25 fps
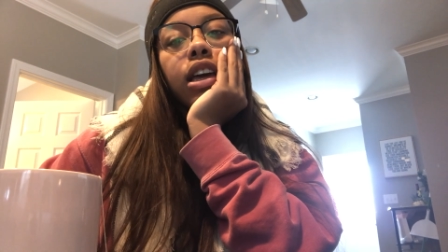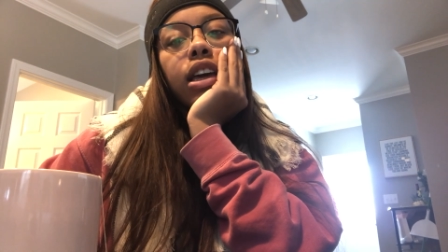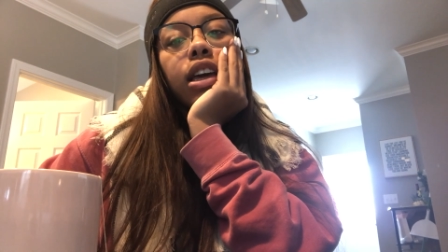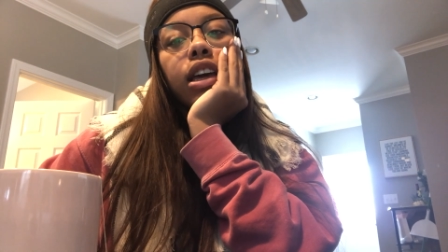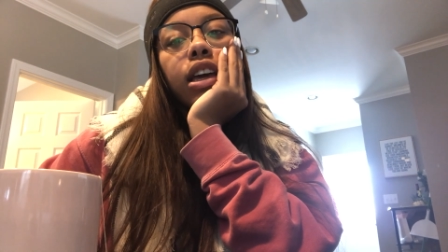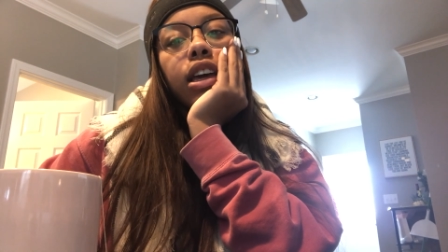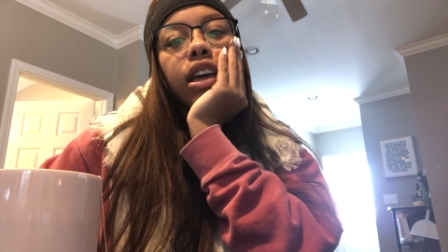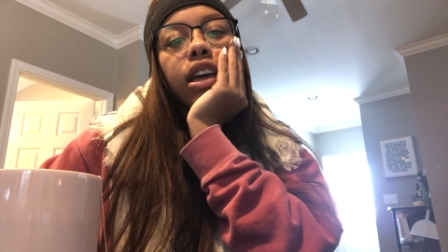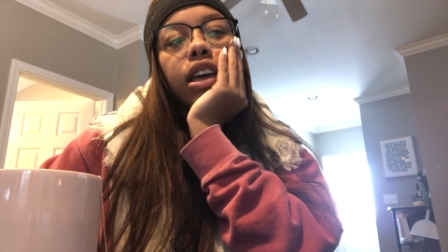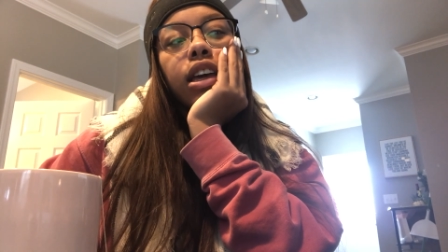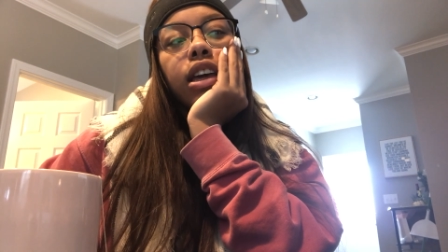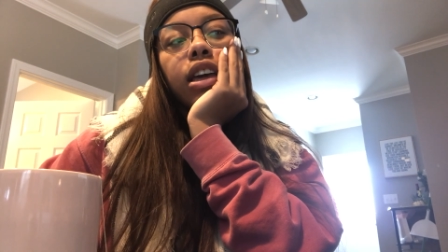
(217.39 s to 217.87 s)

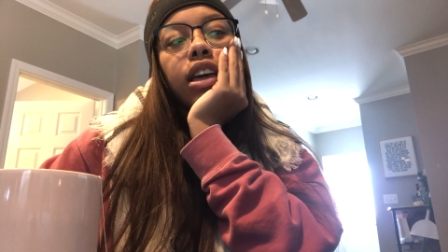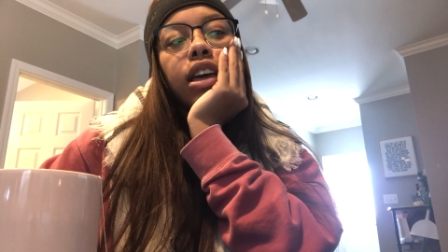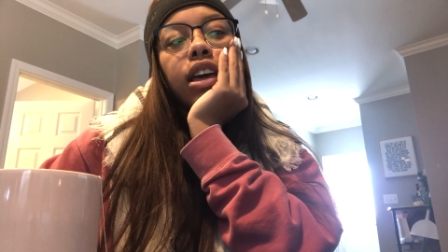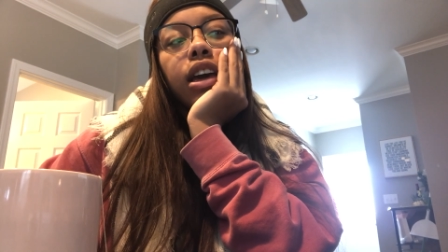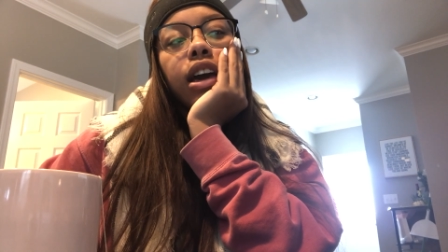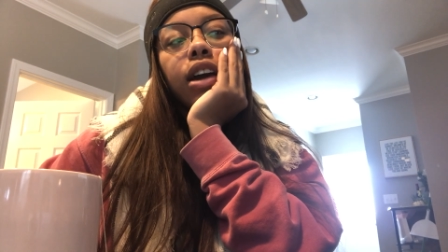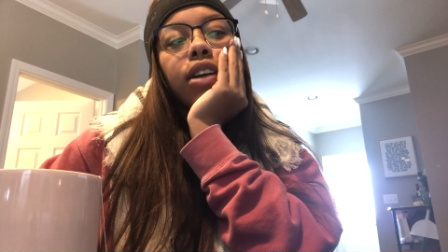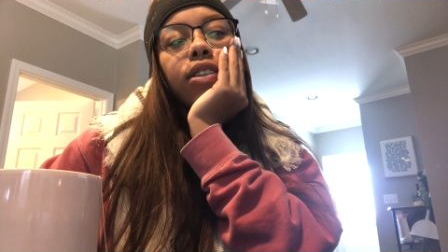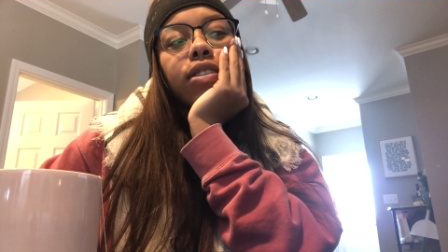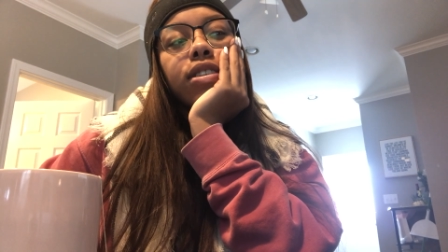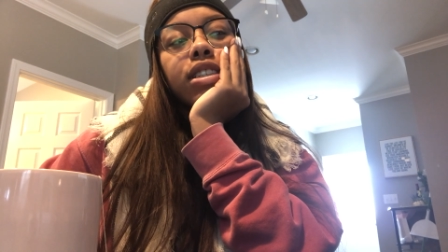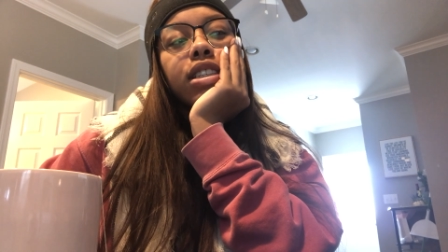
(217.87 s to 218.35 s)
And
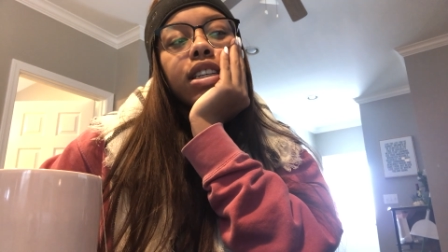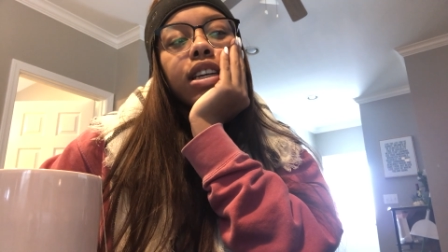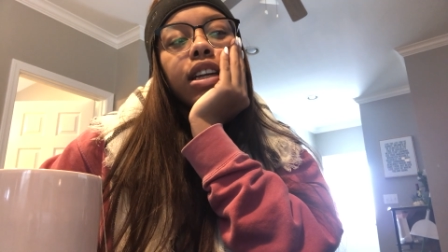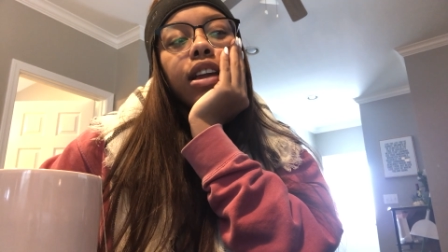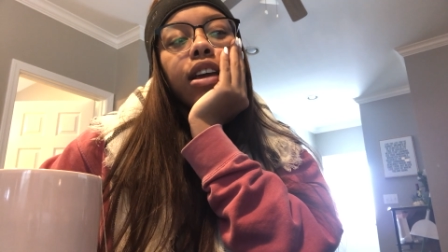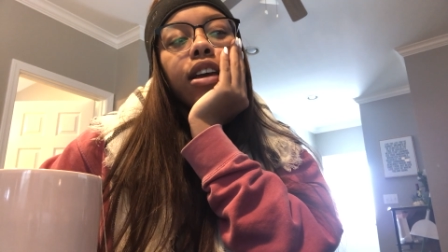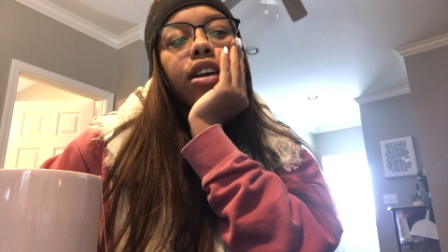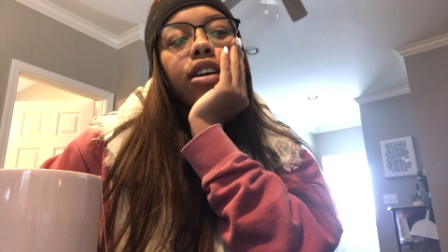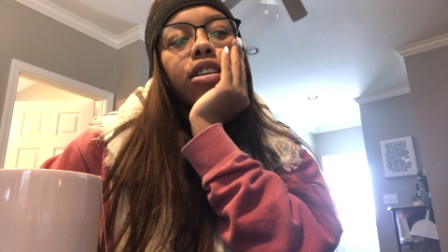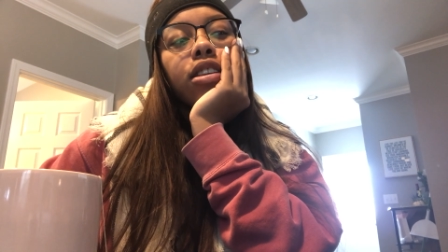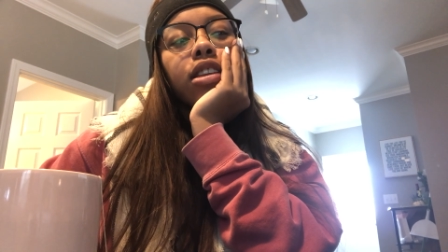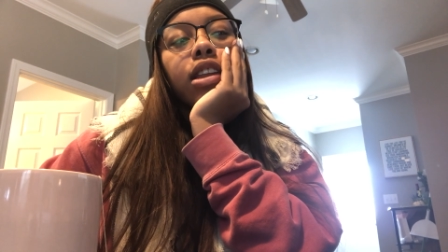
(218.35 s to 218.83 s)
I was
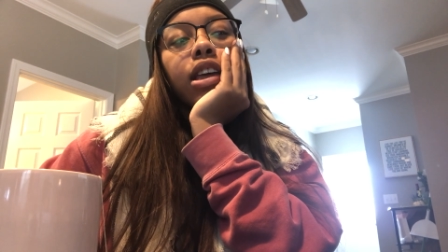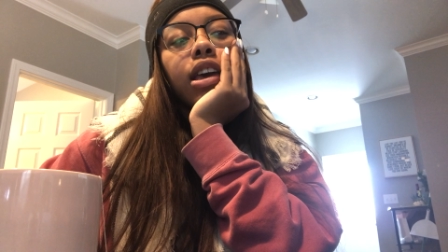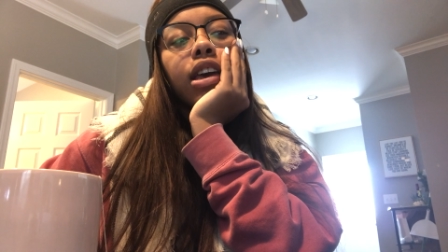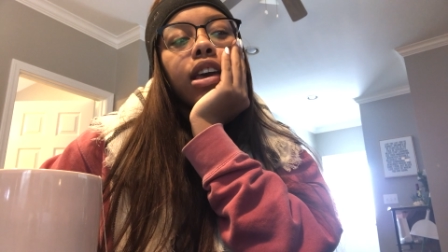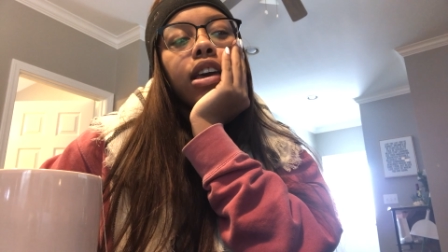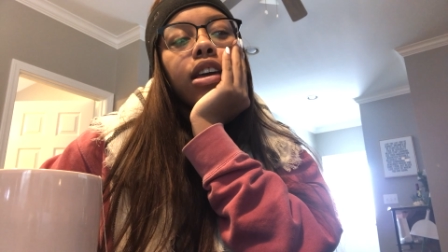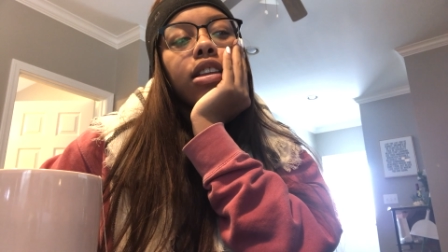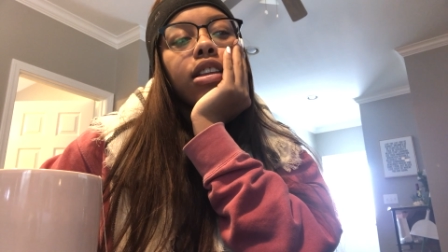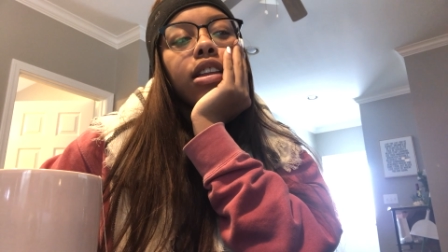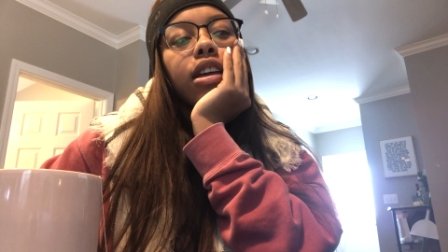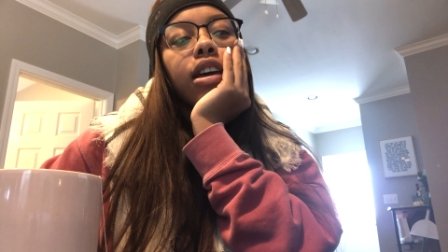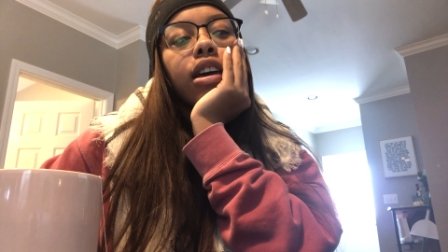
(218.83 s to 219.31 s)
sitting here
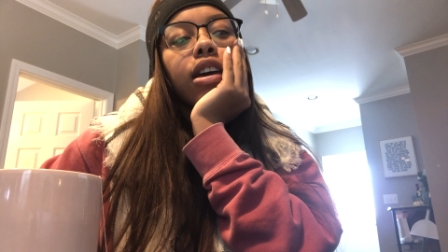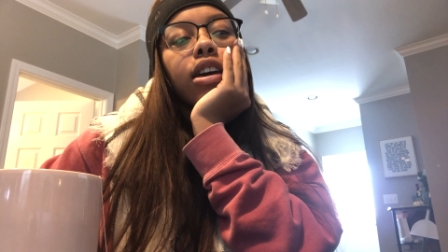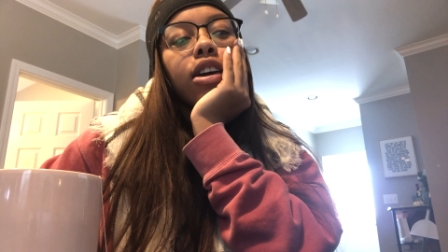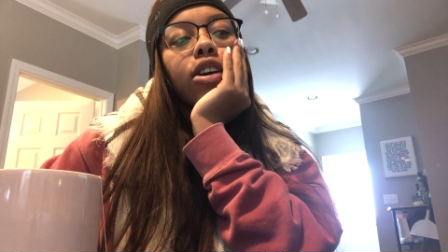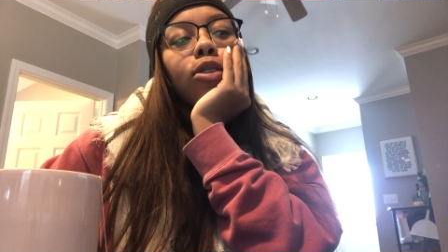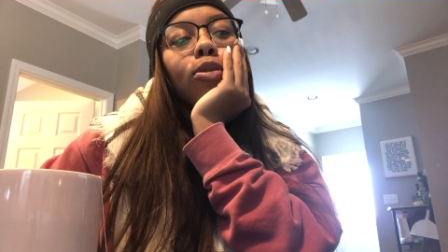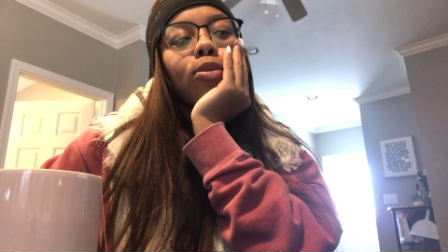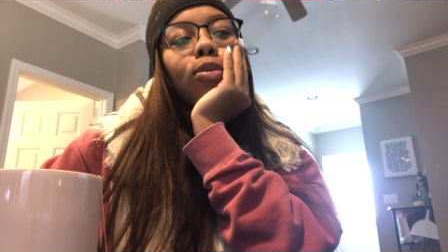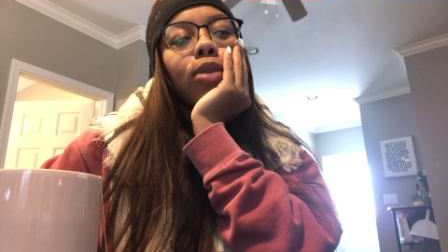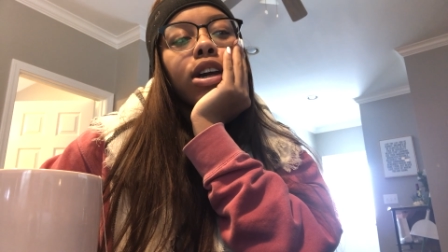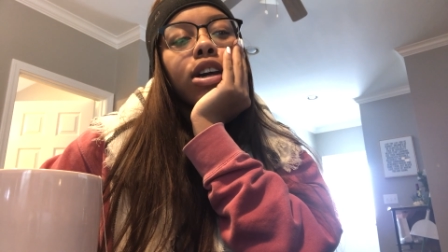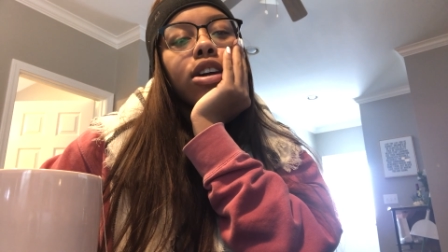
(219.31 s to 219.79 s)
thinking
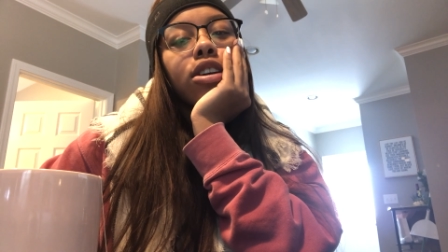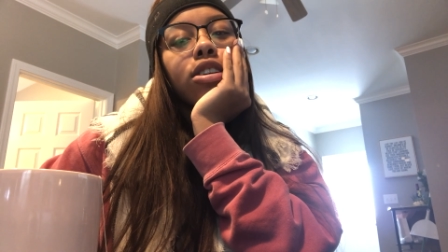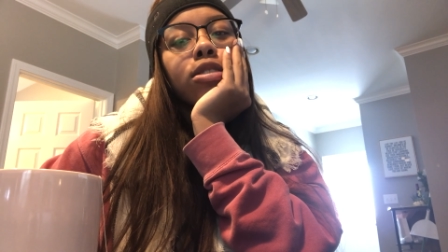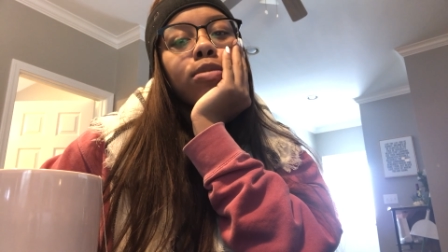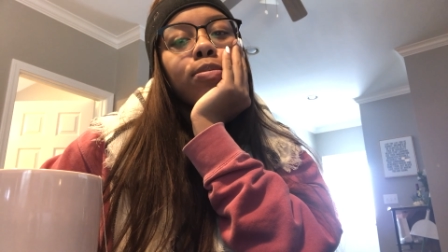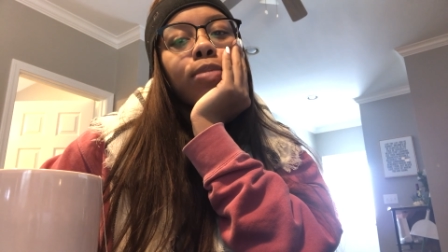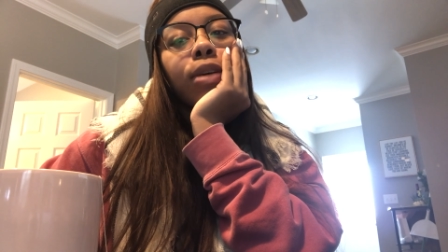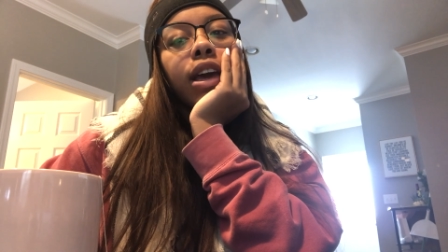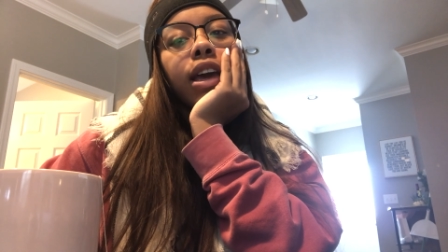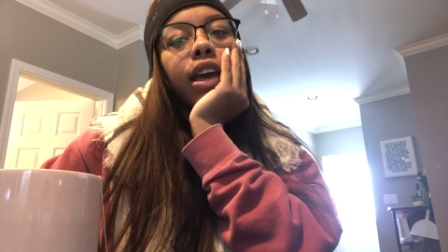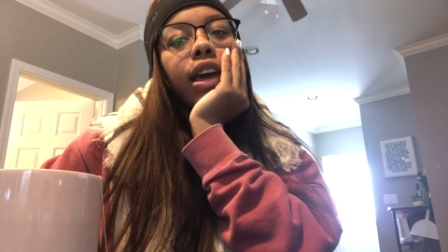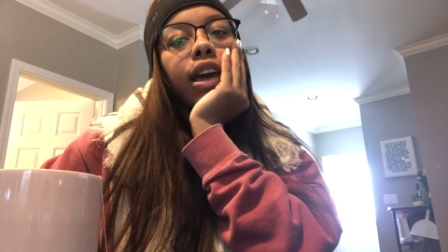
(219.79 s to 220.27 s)
like, where's
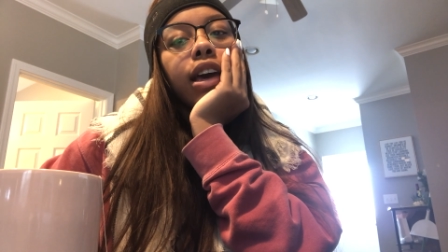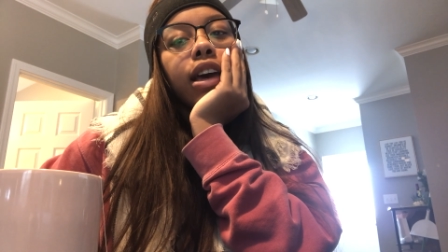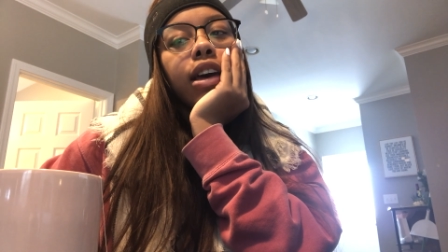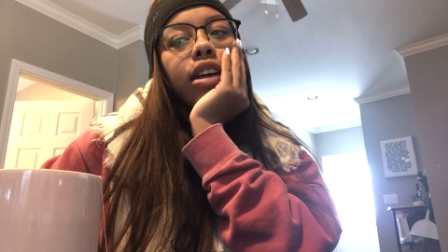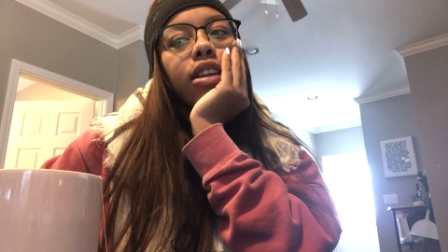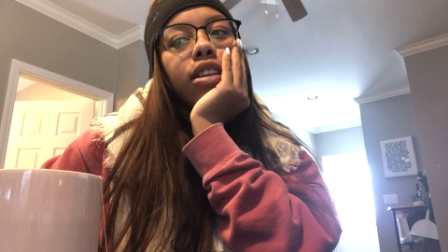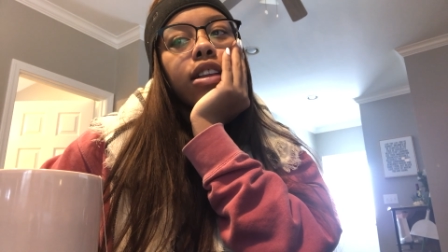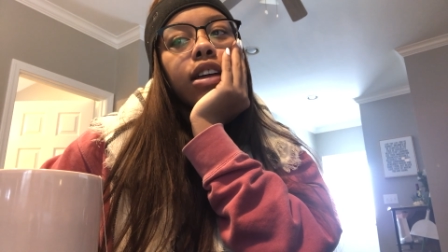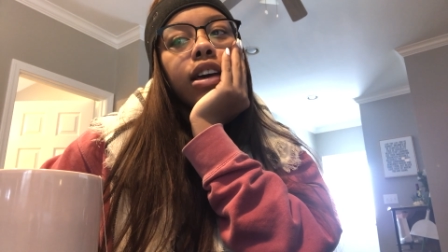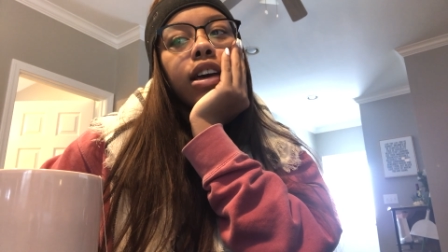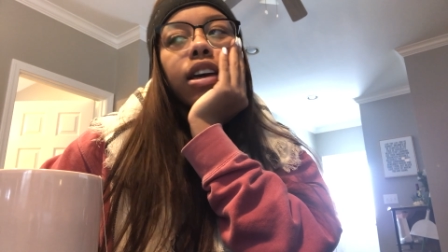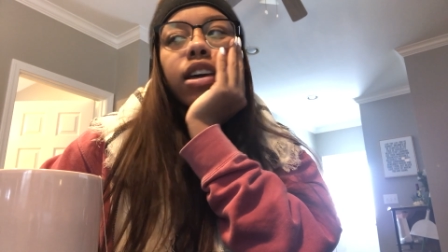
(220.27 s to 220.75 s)
Bay
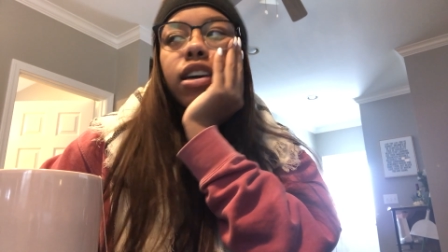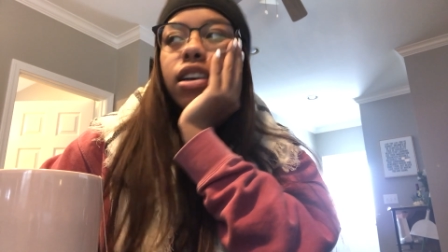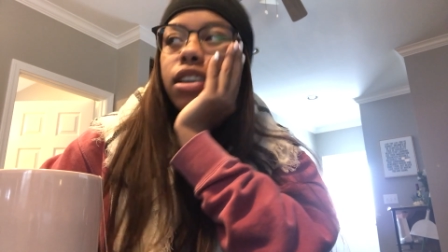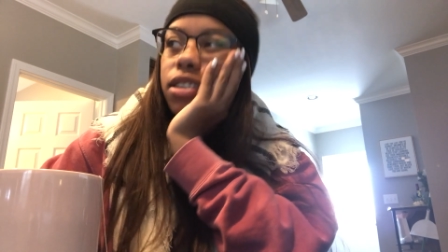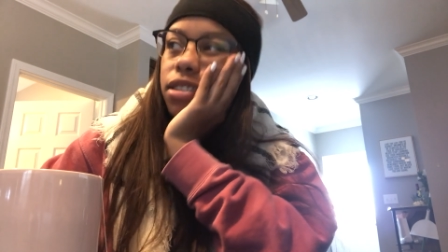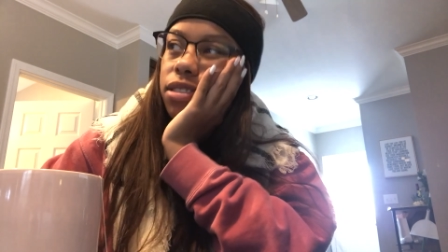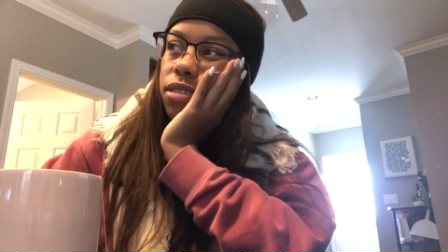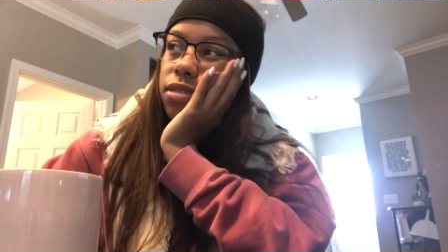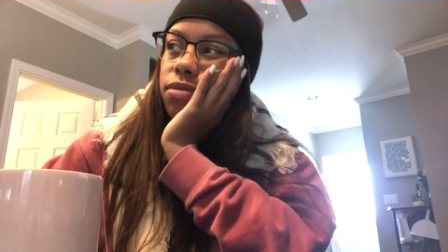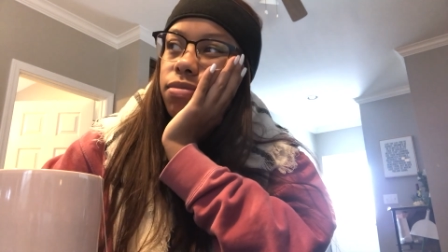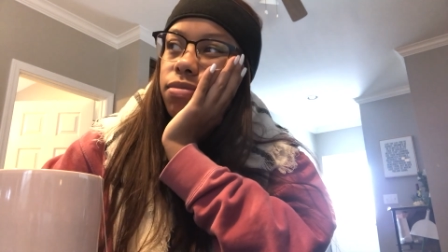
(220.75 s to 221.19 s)
at? Like,